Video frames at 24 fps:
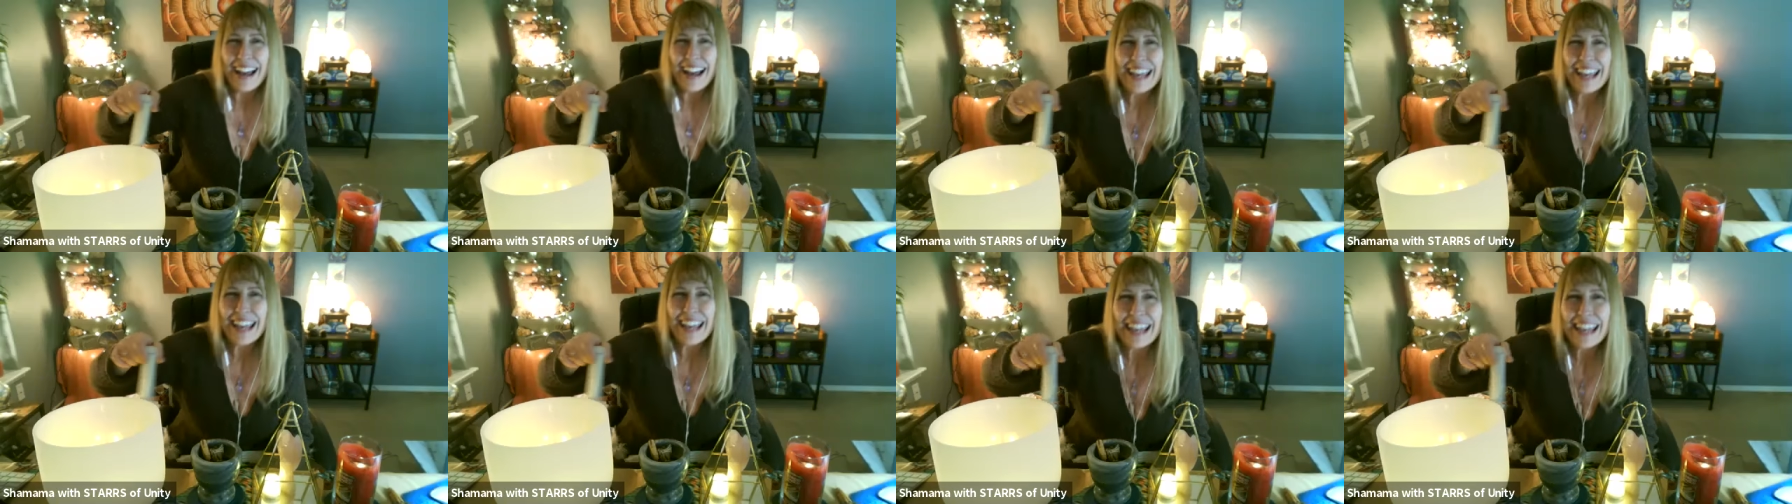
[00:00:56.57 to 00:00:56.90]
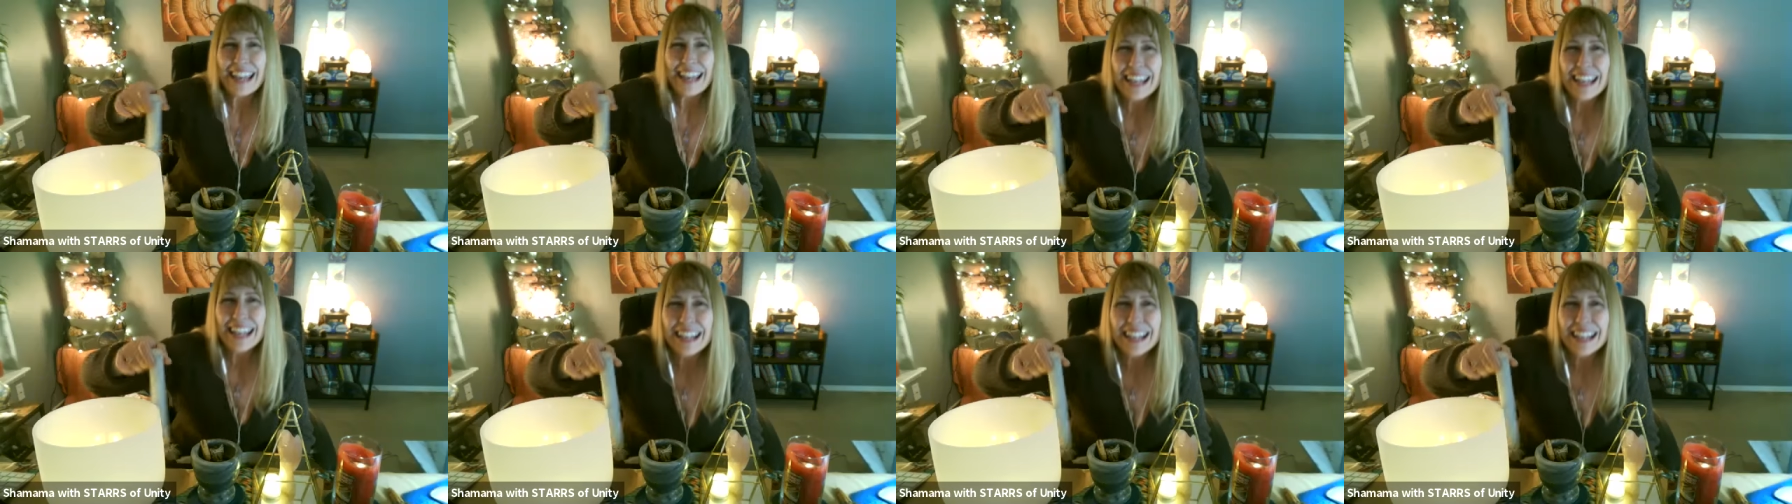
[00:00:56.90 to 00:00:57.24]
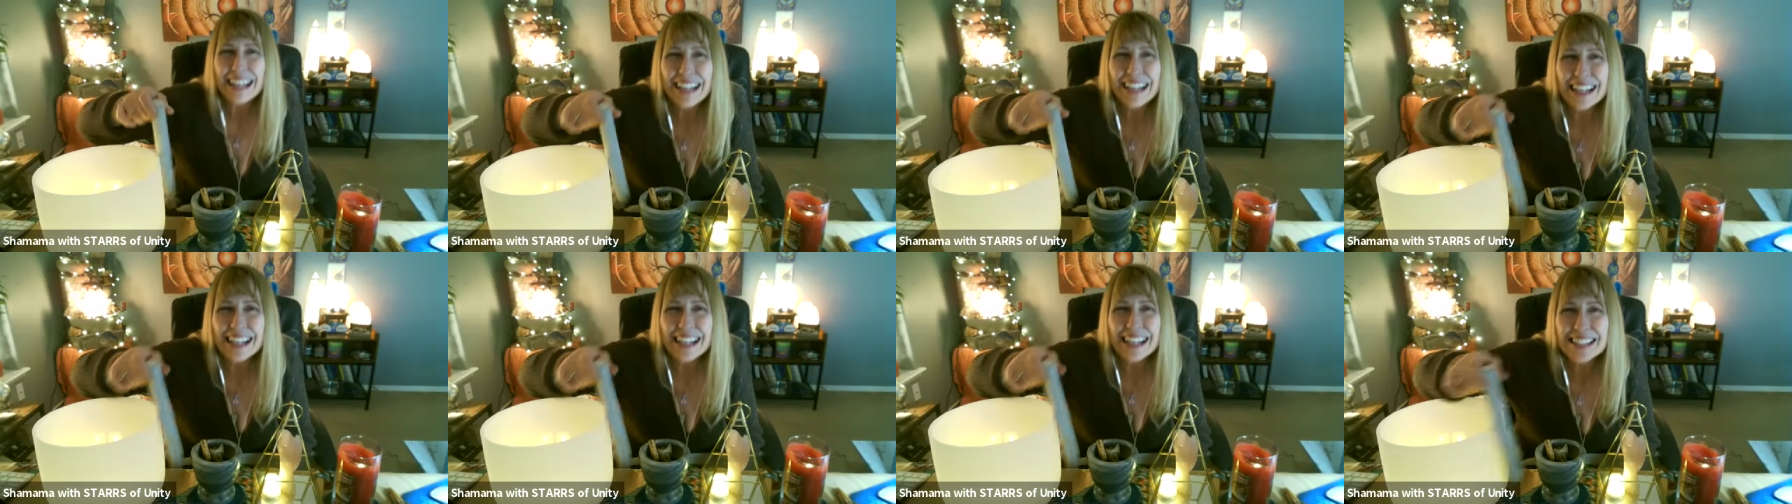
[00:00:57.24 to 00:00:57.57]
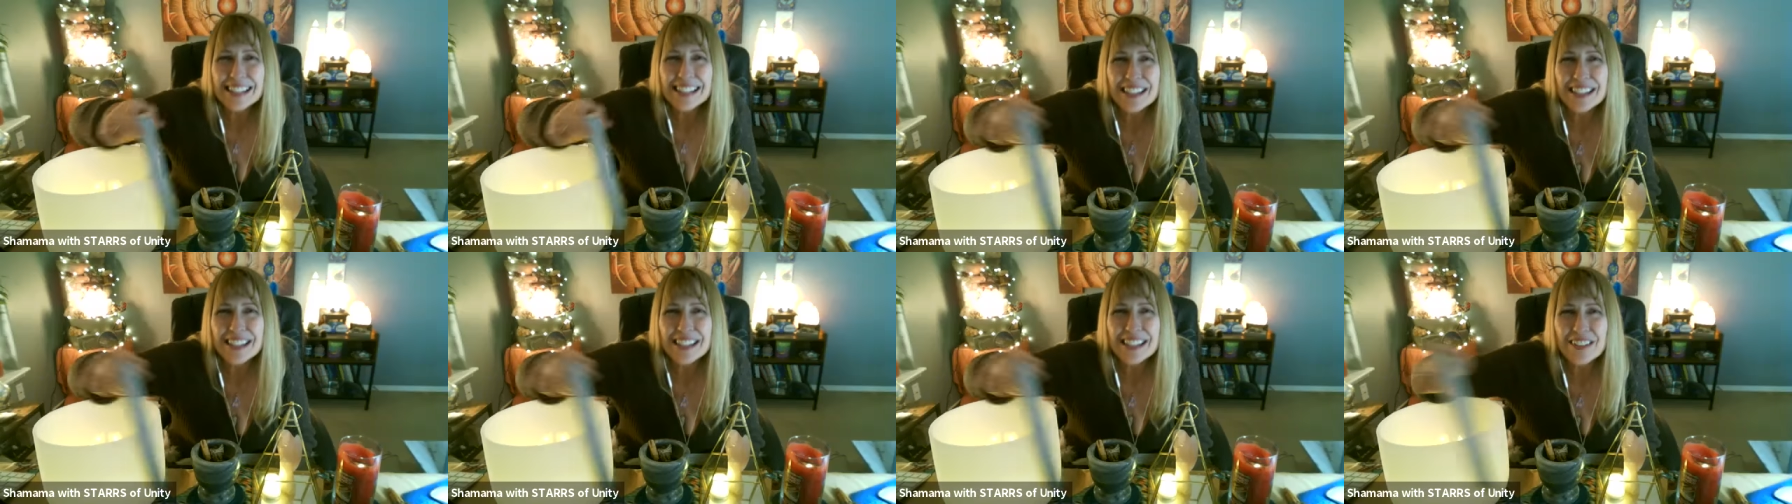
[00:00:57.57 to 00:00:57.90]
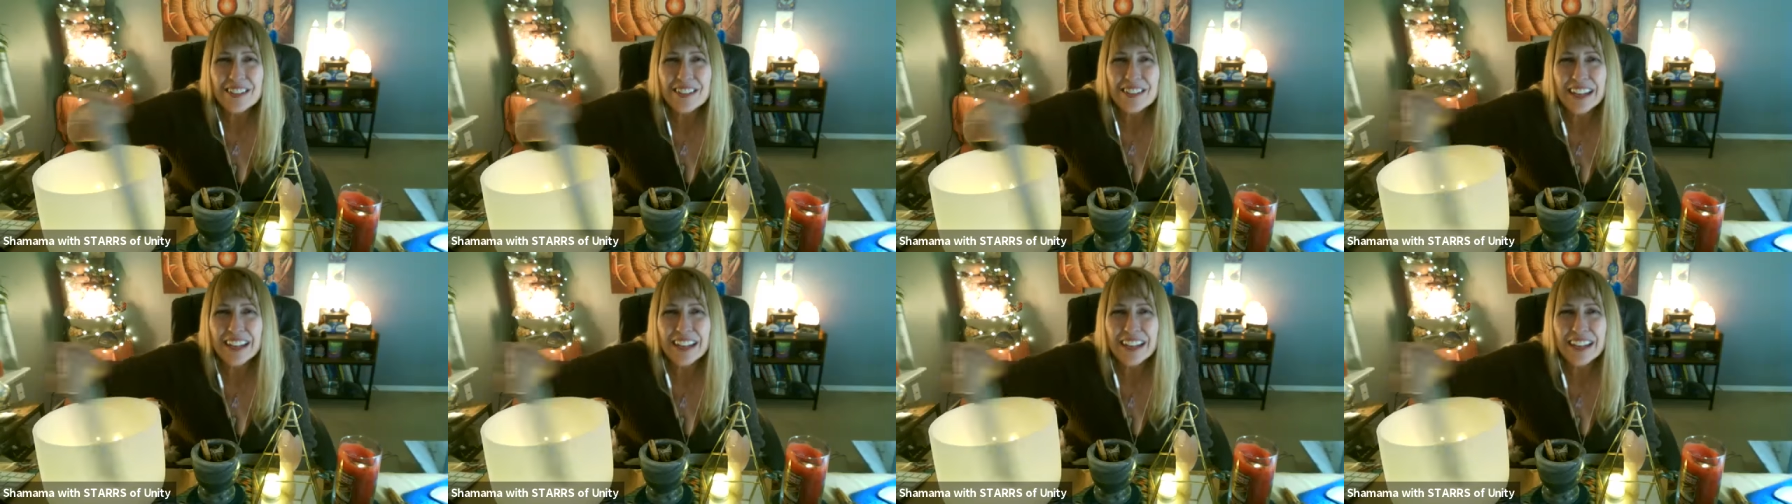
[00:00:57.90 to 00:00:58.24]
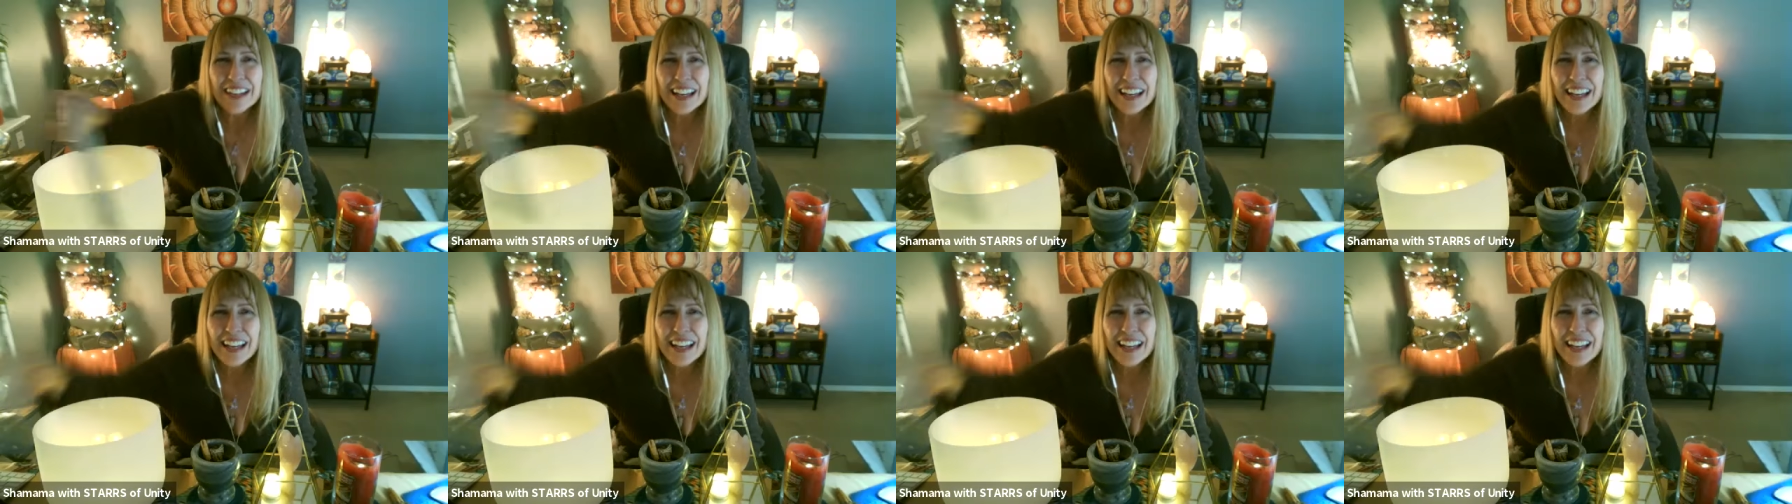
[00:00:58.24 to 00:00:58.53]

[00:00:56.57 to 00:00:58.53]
Hi. Hi, Sanjay.